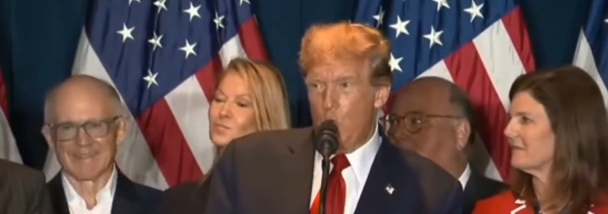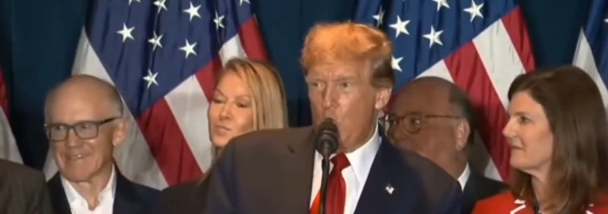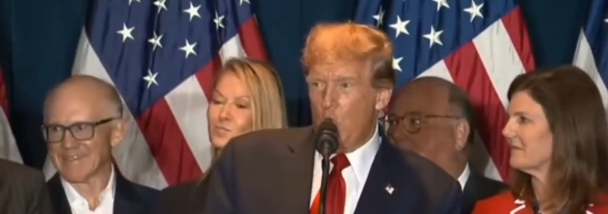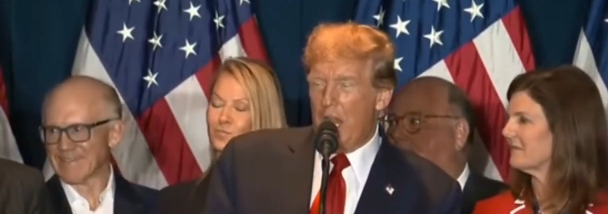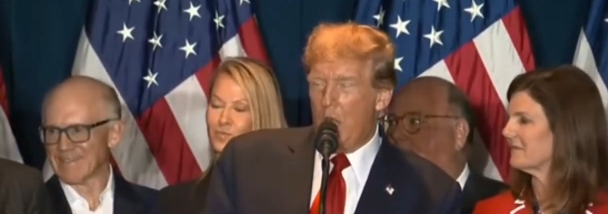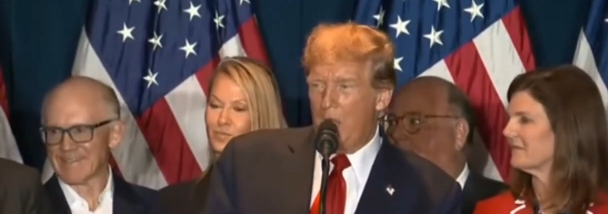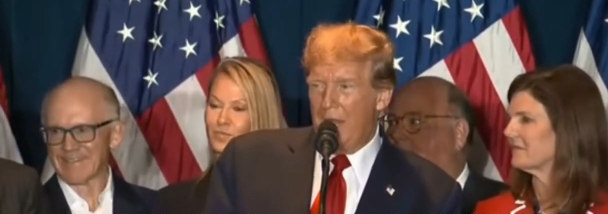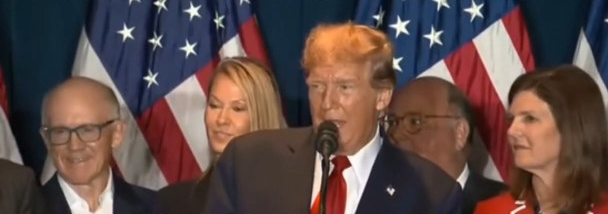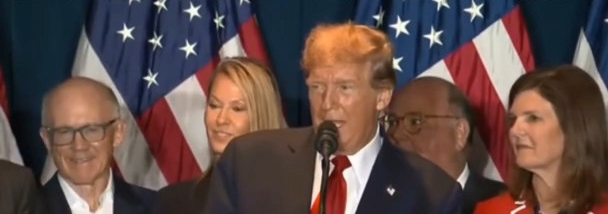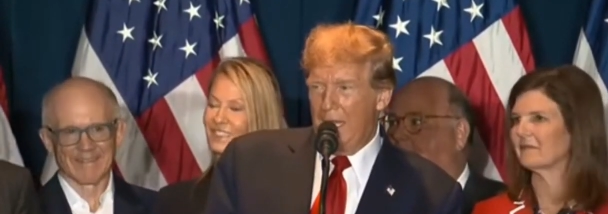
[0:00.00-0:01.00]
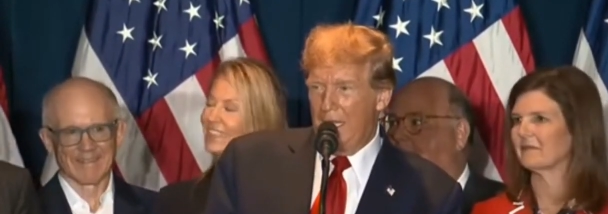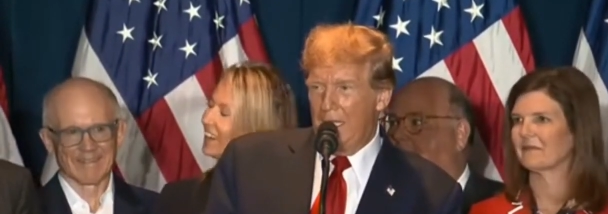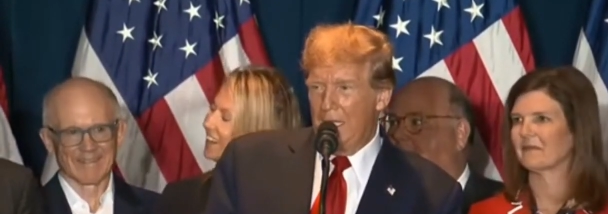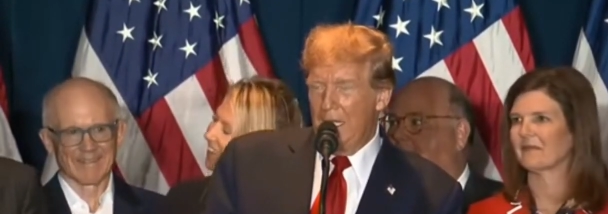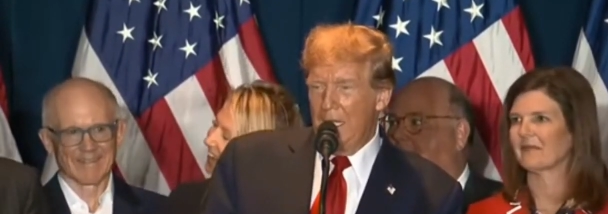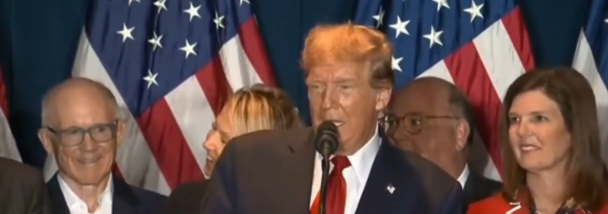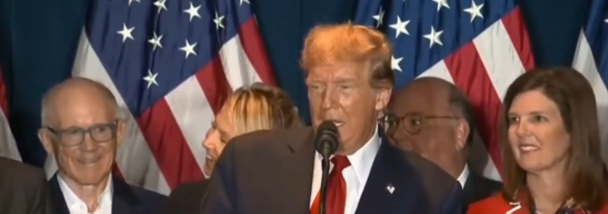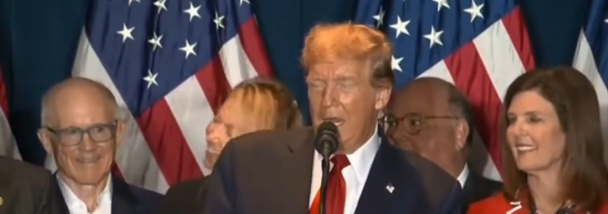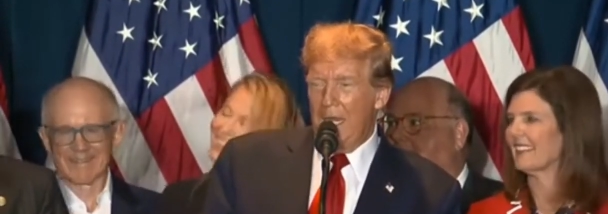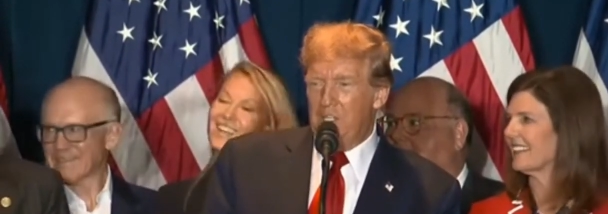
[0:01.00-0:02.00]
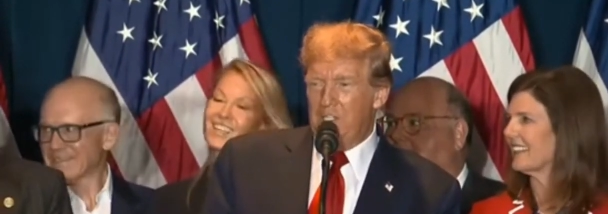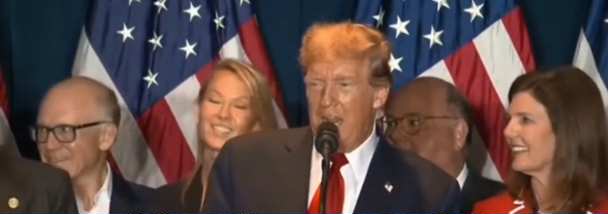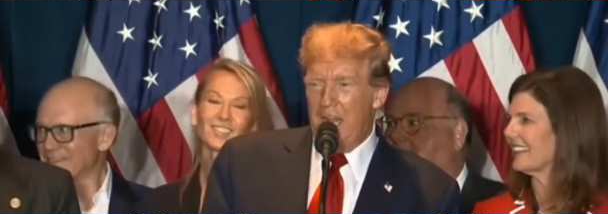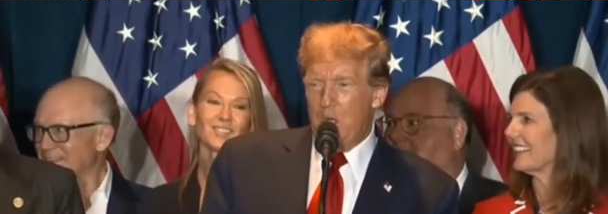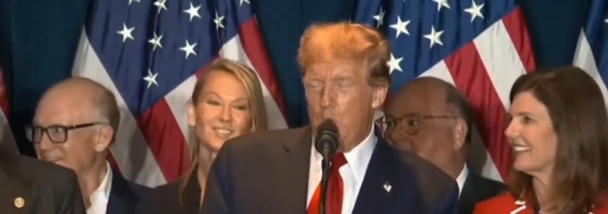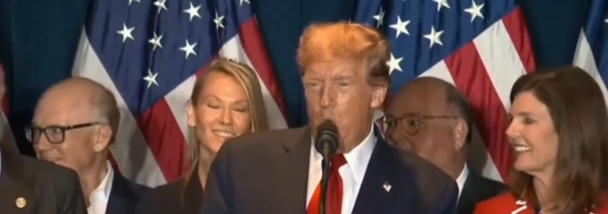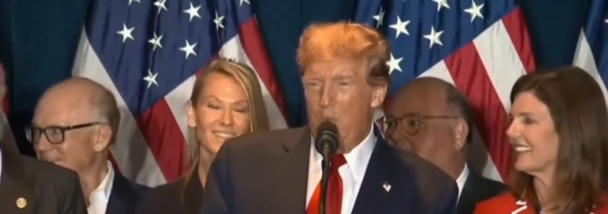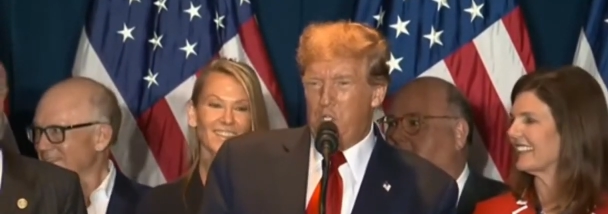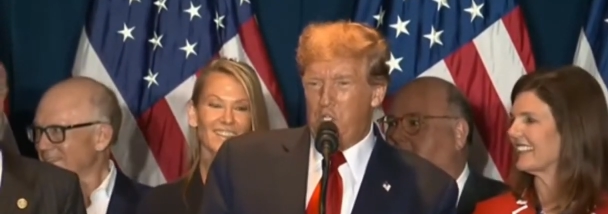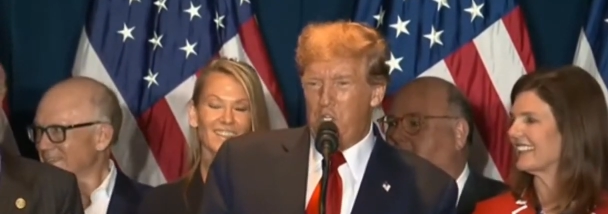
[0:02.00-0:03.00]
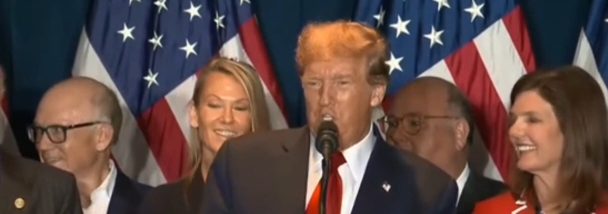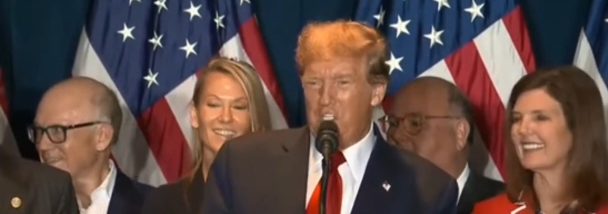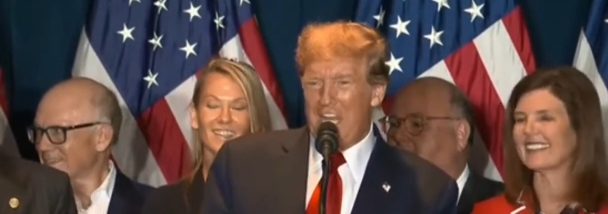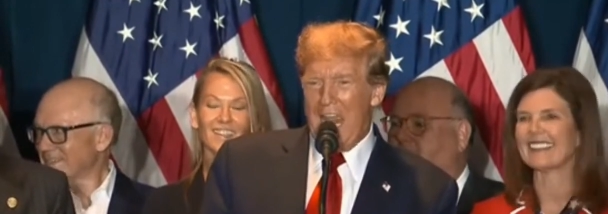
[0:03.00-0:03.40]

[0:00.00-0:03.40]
Speaker 1: daughter Carolina. And I said, which